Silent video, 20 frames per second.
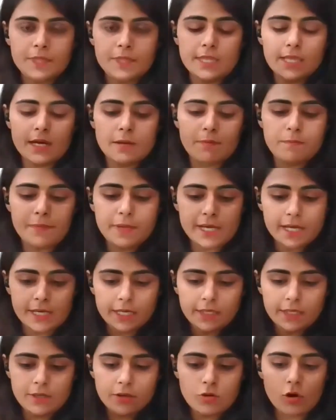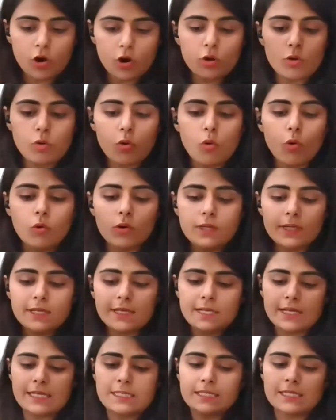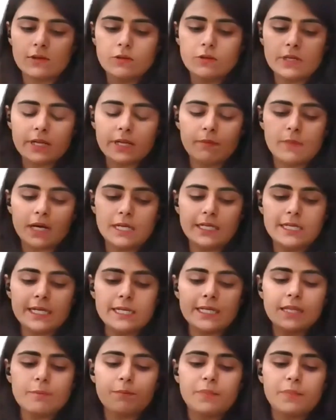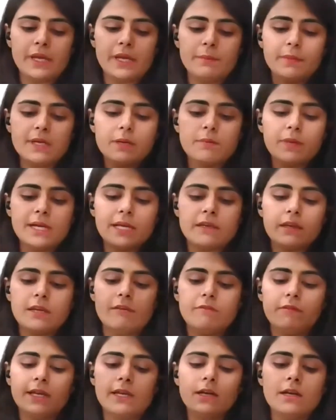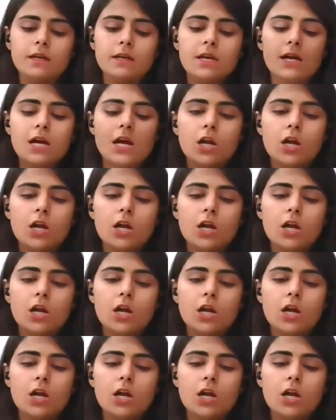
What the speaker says: the payee or holder has not demanded the payment by giving